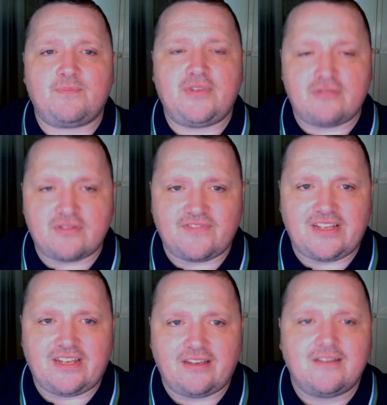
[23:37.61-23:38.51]

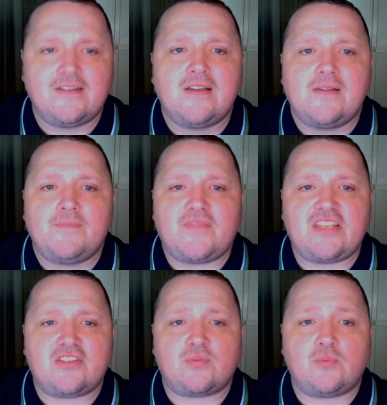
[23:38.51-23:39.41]
beautifully. It